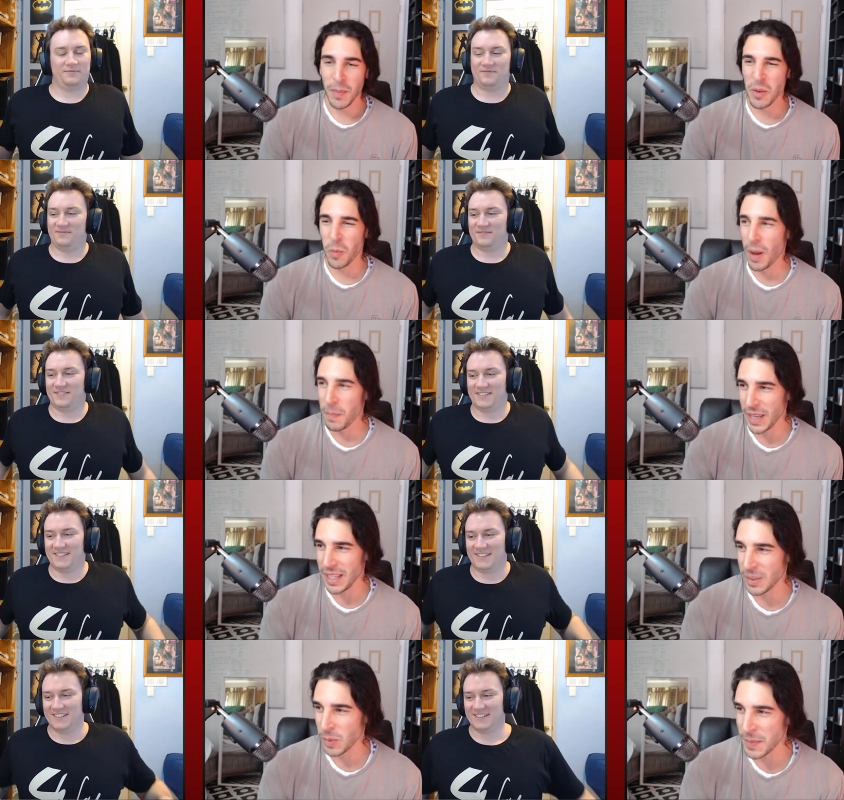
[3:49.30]
Speaker 1: of One
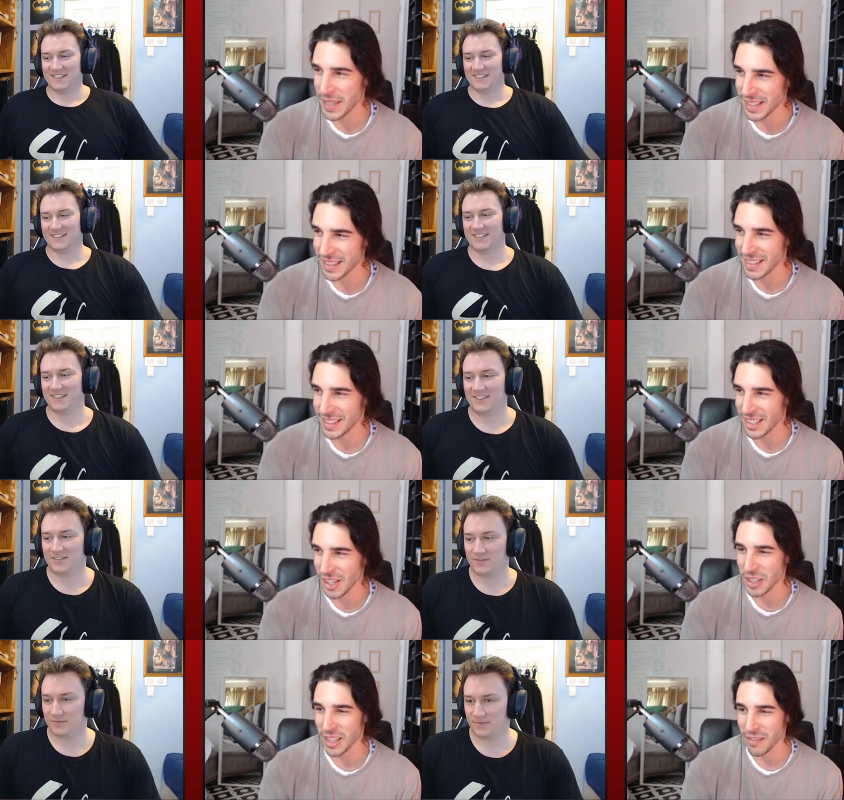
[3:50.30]
Piece we missed
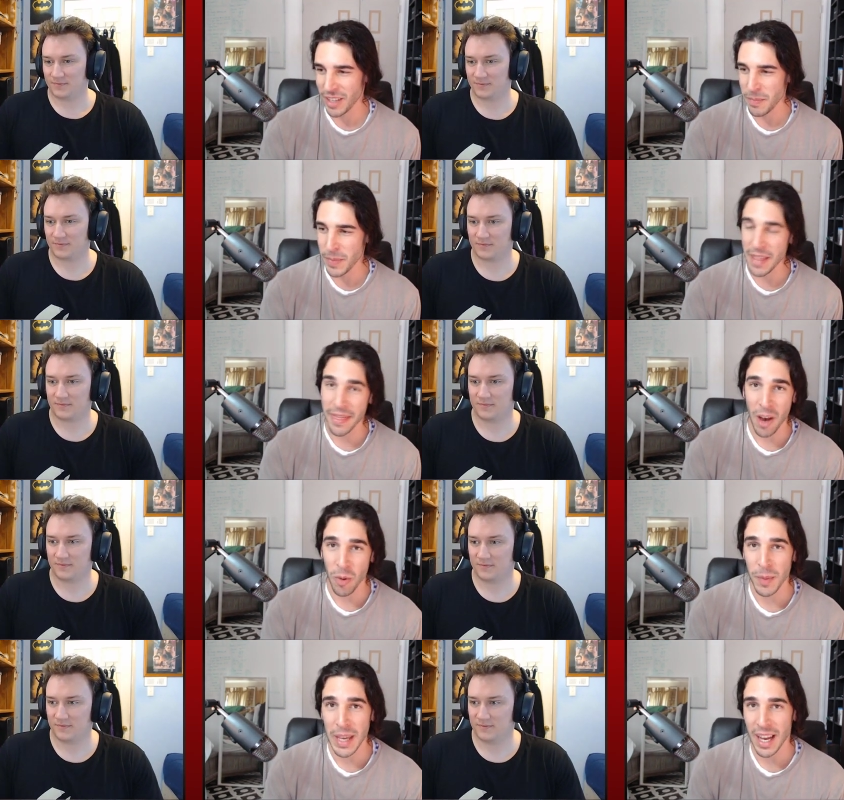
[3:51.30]
solo leveling, but that
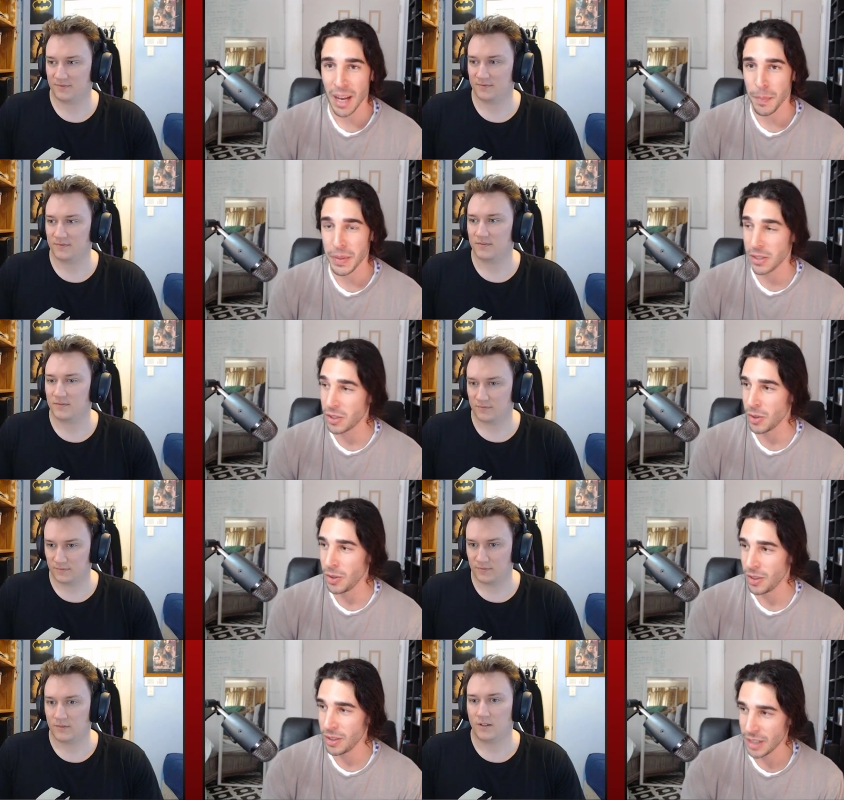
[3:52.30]
will be up
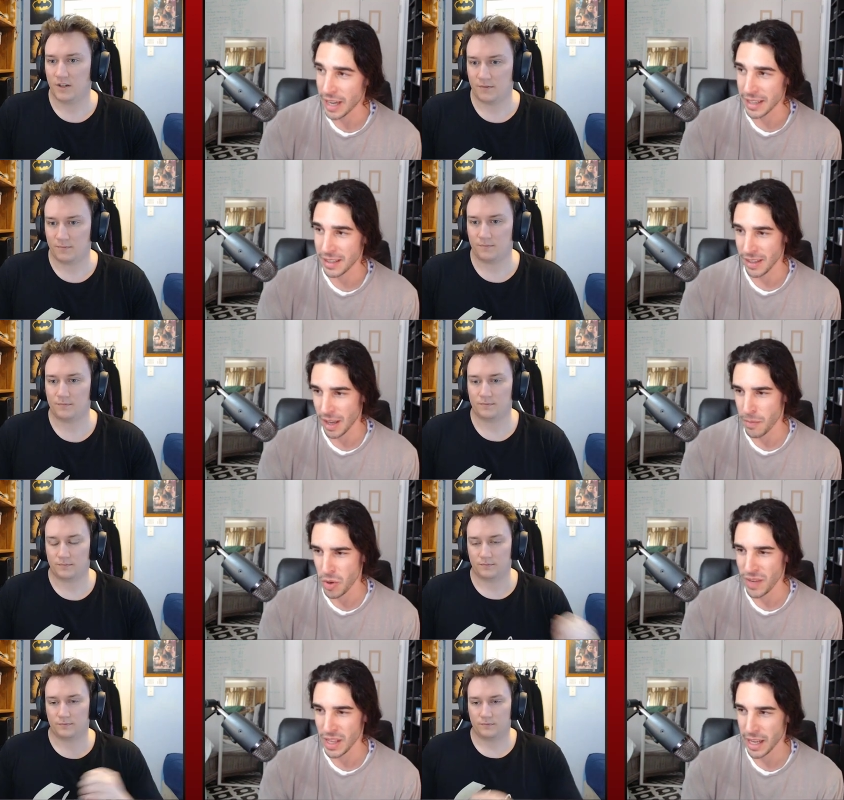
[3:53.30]
soon yep. as a
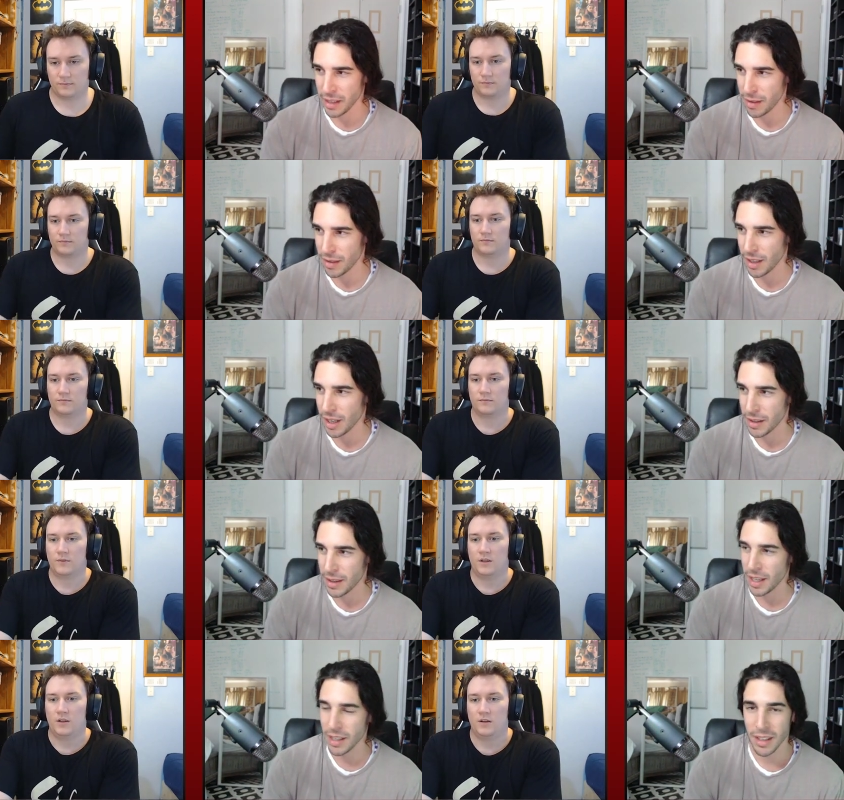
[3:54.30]
movie length kind of
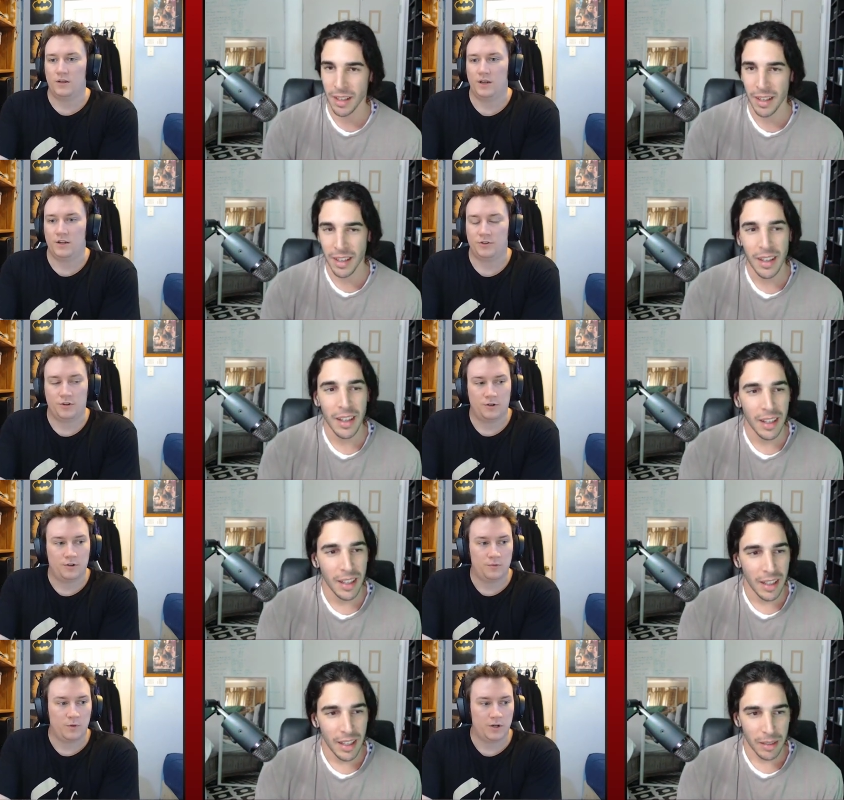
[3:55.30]
thing.
Speaker 2: Yeah,
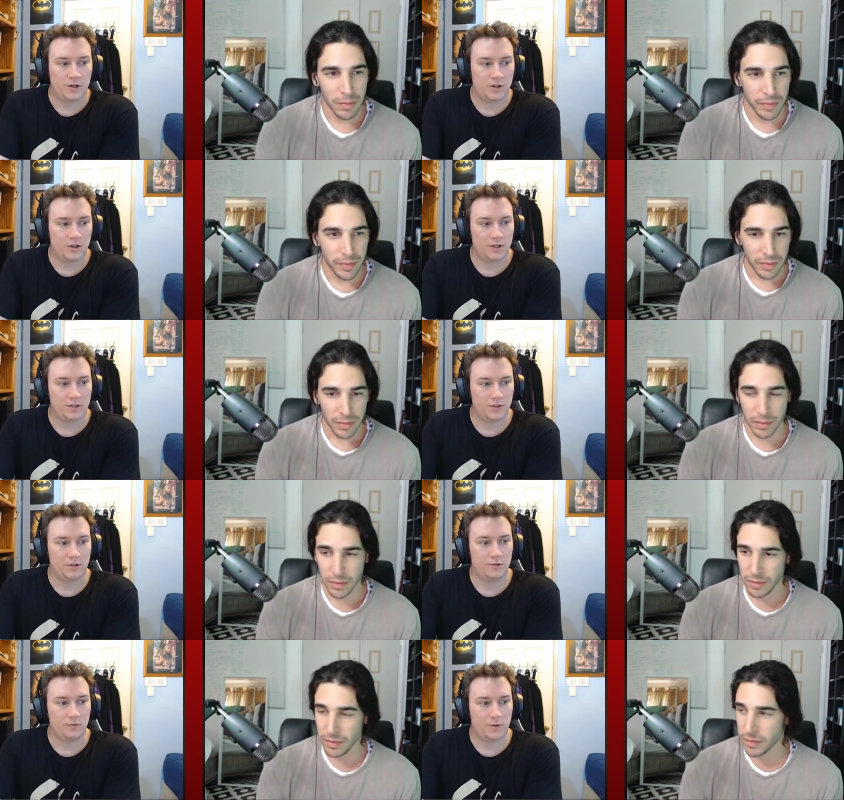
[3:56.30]
so we're gonna
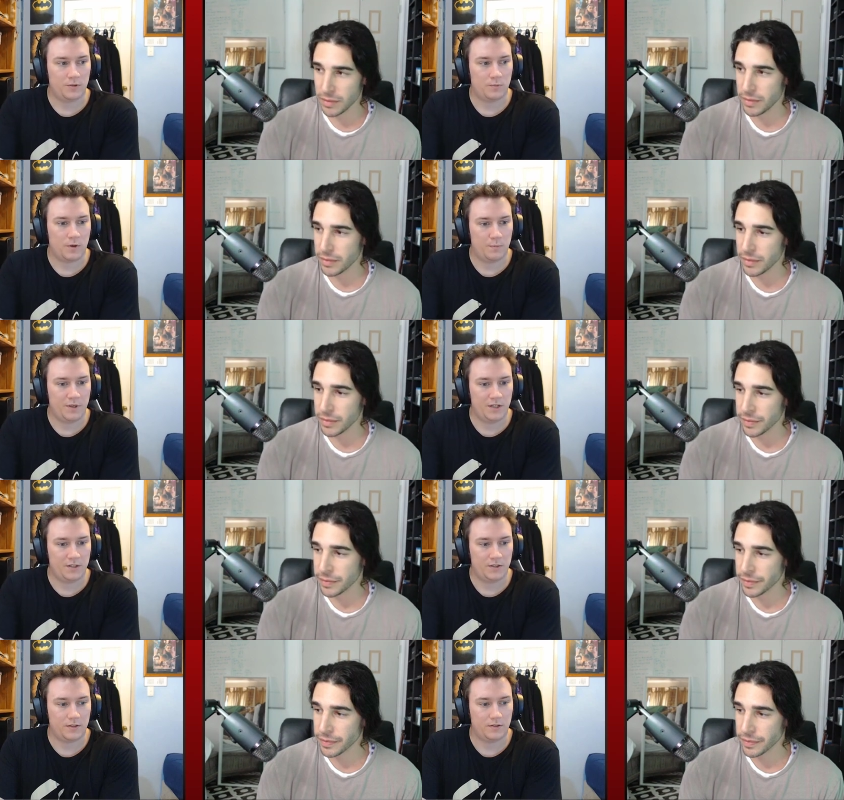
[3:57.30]
continue with One
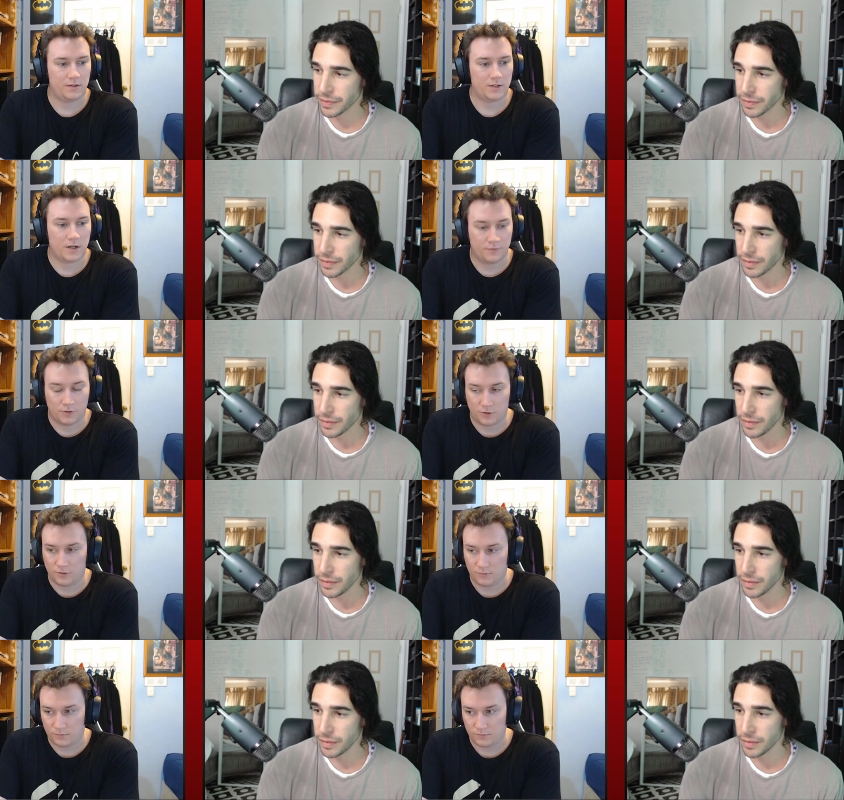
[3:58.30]
Piece this
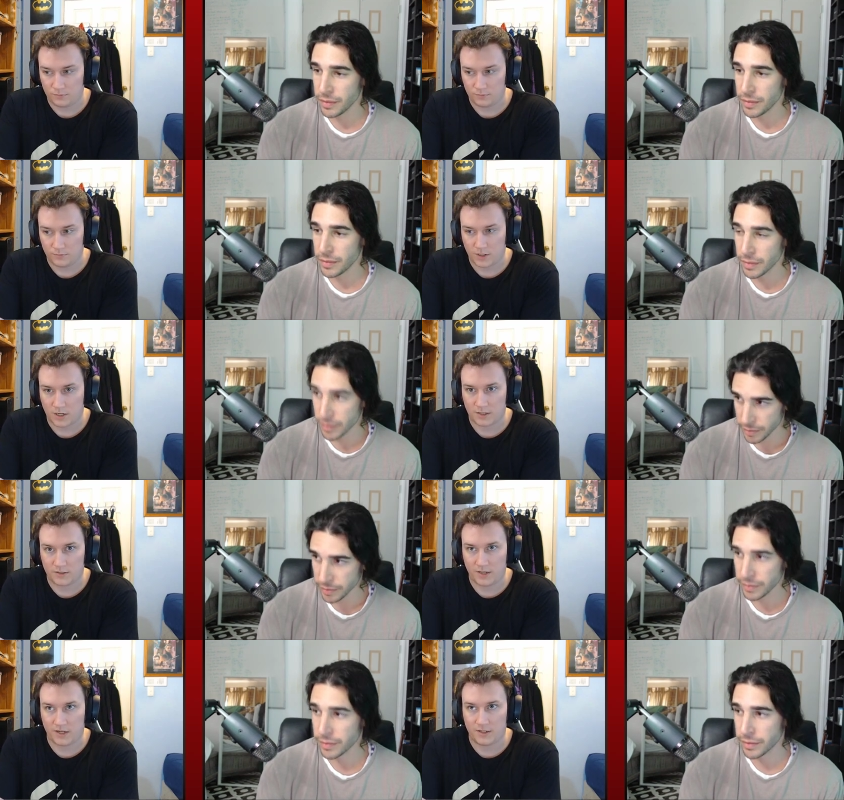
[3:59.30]
afternoon, uh, mm-hmm.
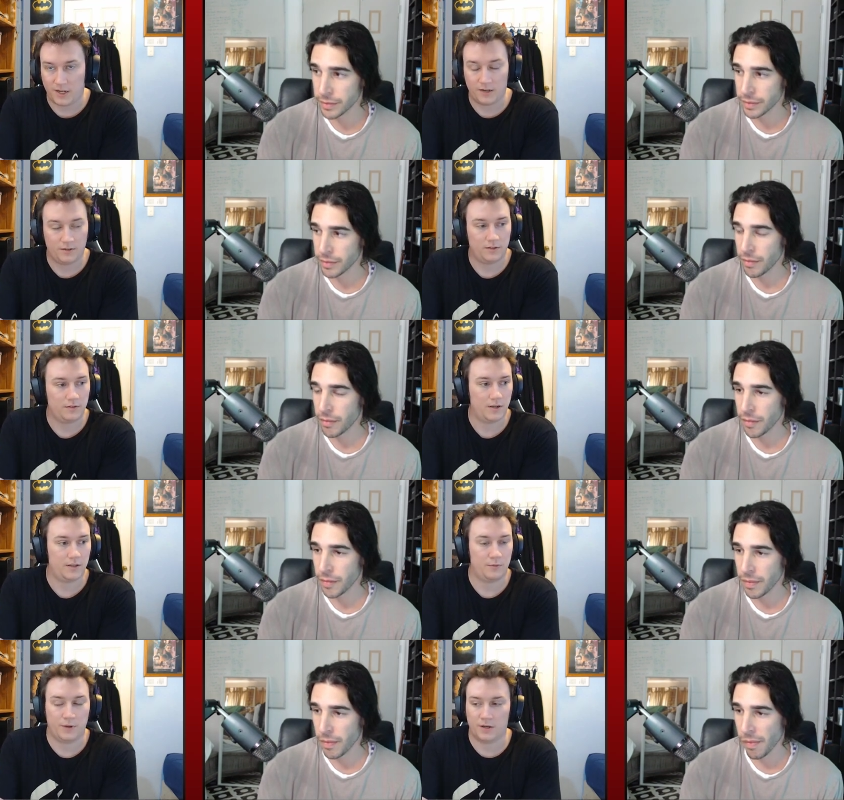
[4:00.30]
ten ten. I think we are